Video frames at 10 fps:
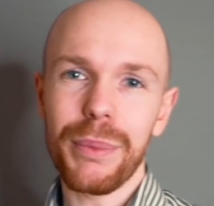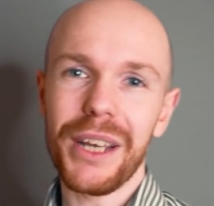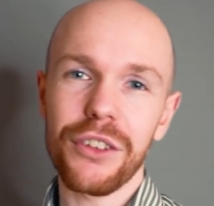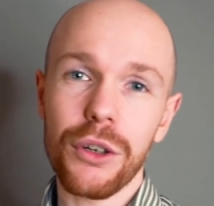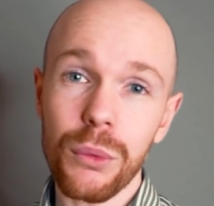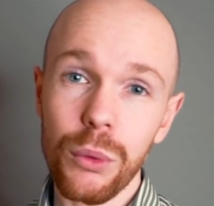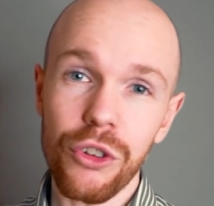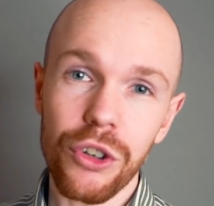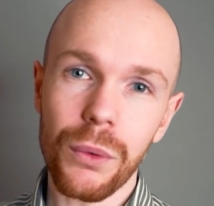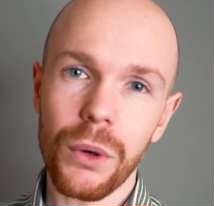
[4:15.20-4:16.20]
plays a
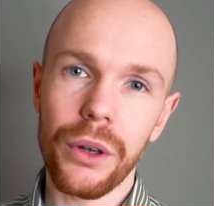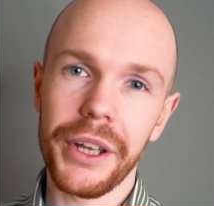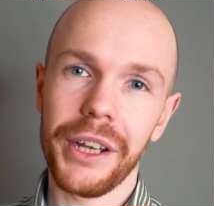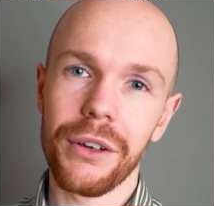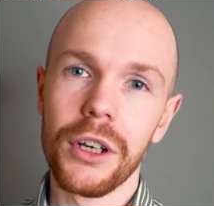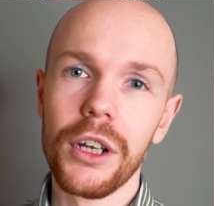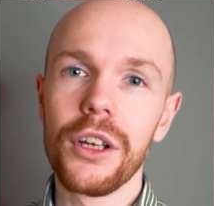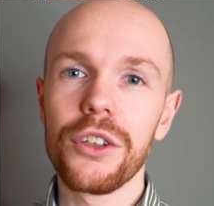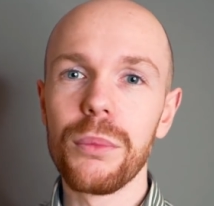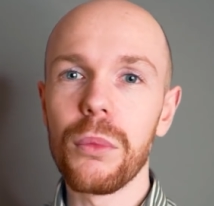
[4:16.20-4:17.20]
crucial role here.
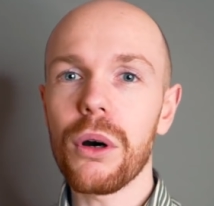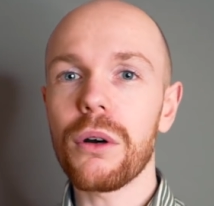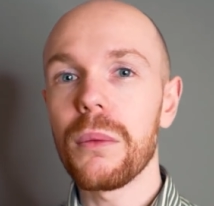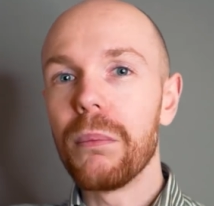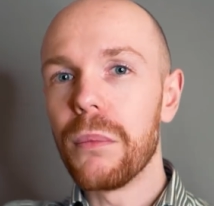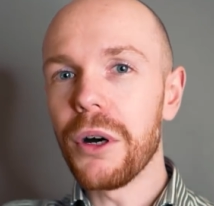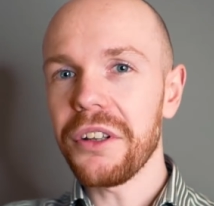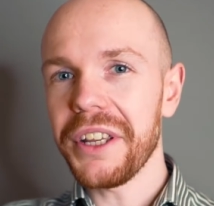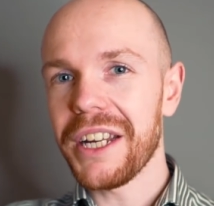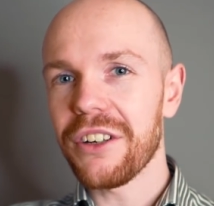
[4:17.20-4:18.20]
The more
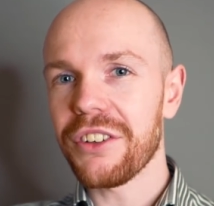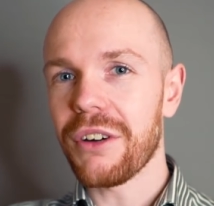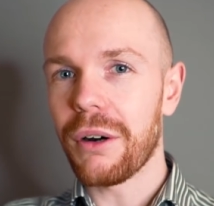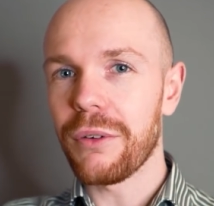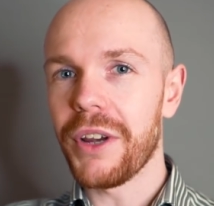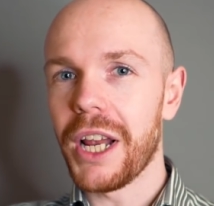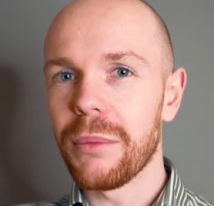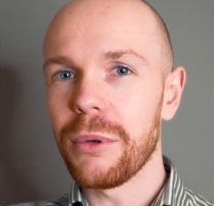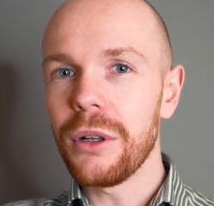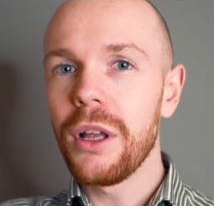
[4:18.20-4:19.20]
model years there are
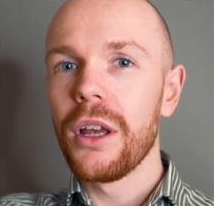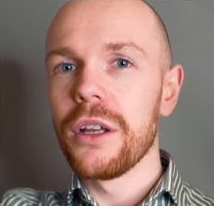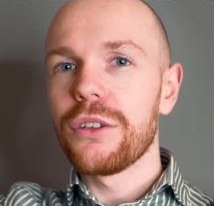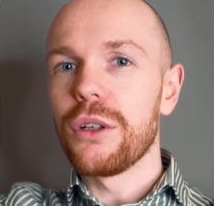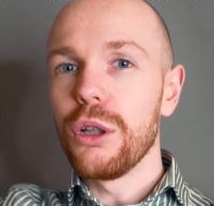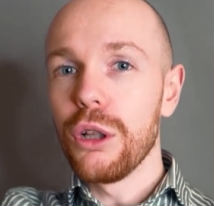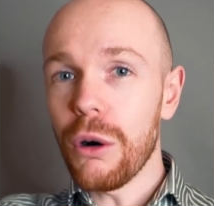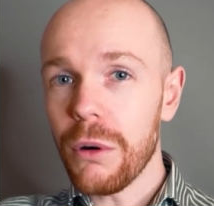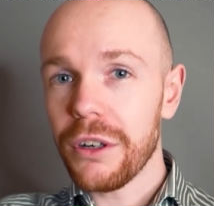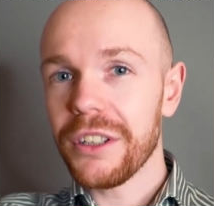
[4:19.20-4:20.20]
available, the
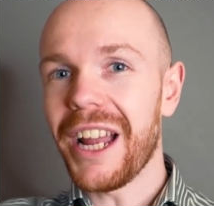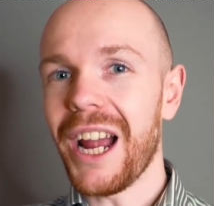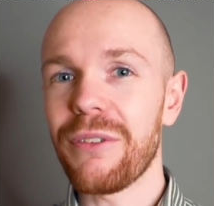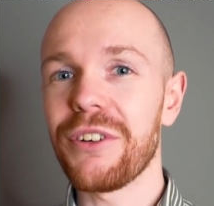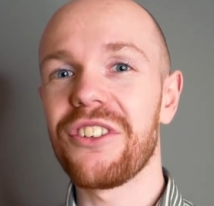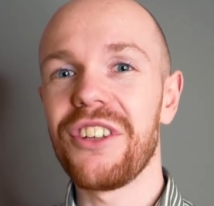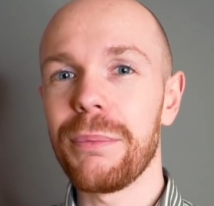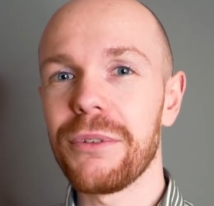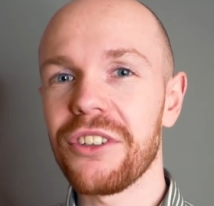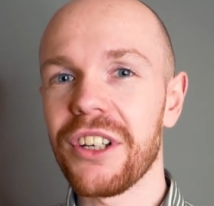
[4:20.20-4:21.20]
lower the average
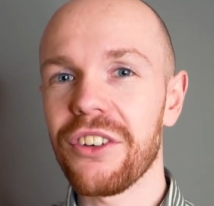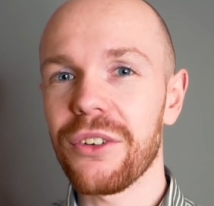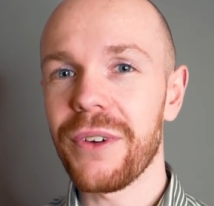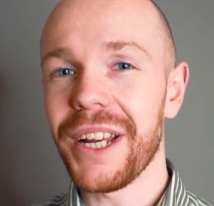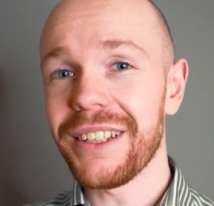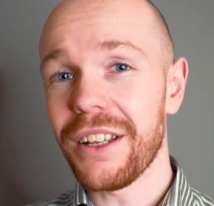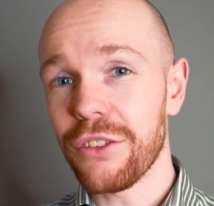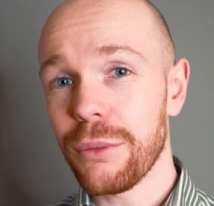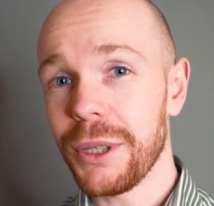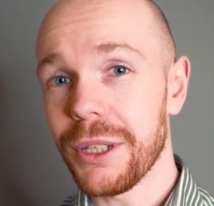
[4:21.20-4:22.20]
depreciation rate tends
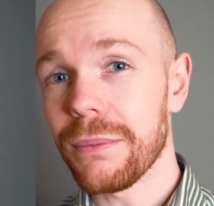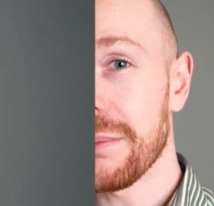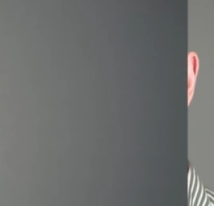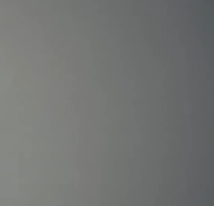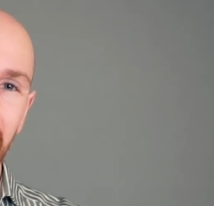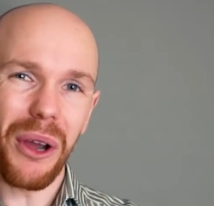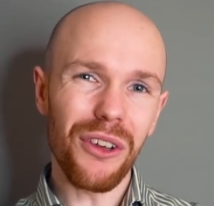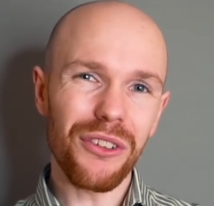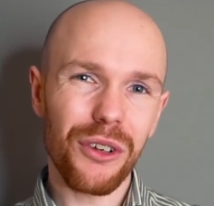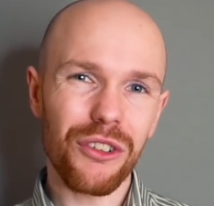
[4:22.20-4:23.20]
to be. Now I
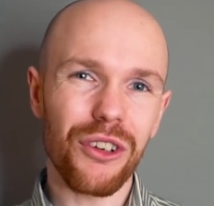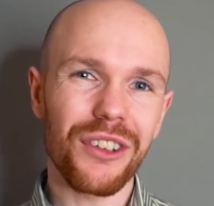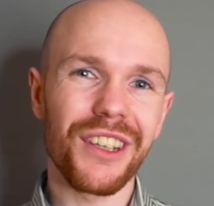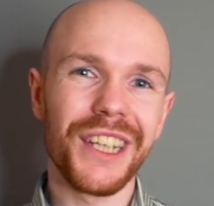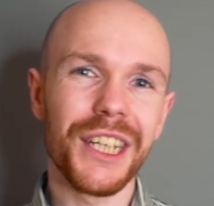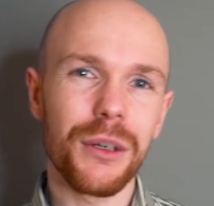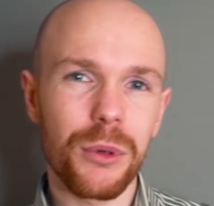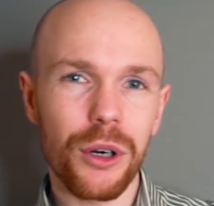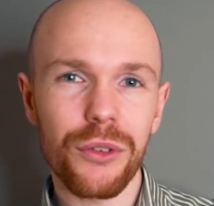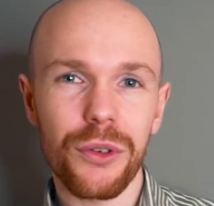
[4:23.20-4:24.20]
also constructed
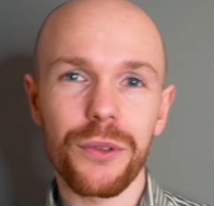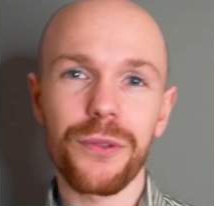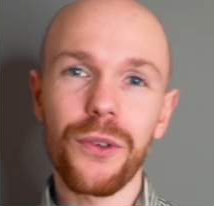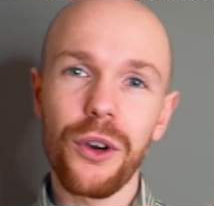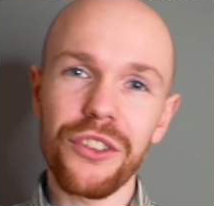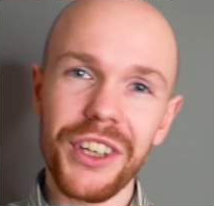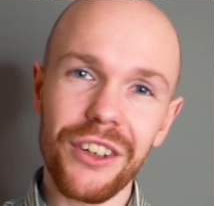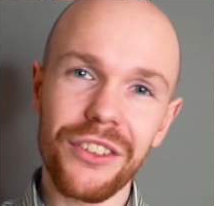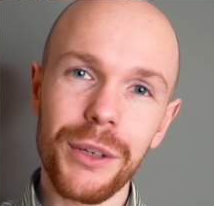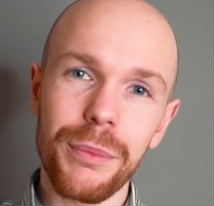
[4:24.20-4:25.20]
leaderboards for the first
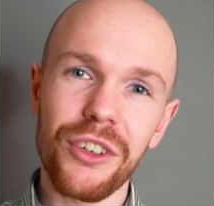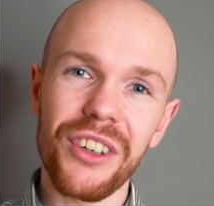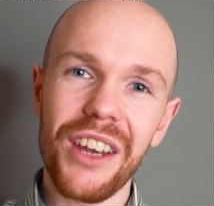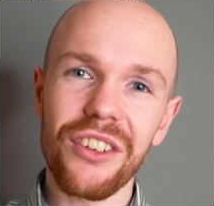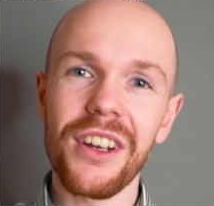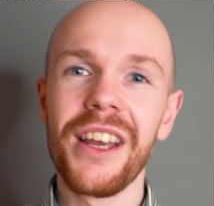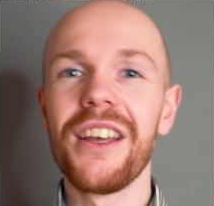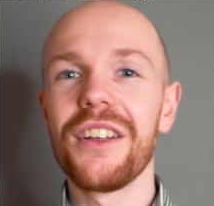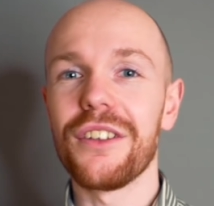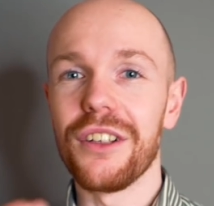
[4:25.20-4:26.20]
year's depreciation,
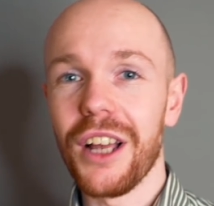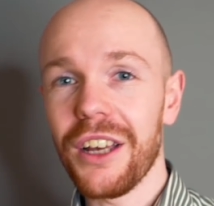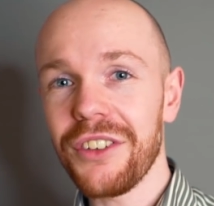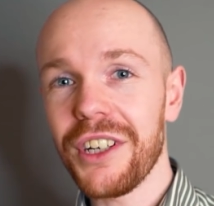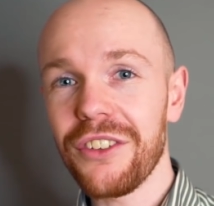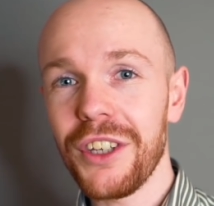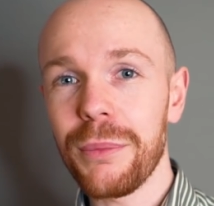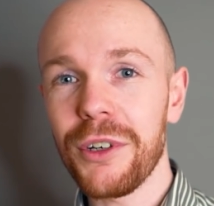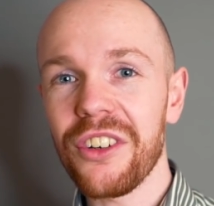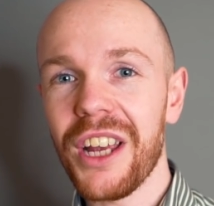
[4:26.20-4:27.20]
the last year's
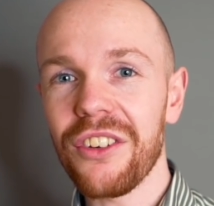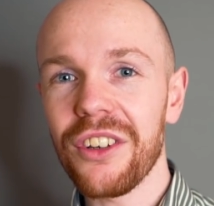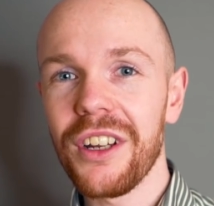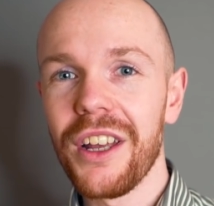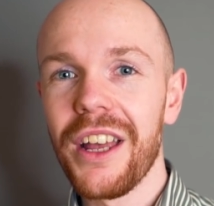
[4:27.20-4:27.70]
depreciation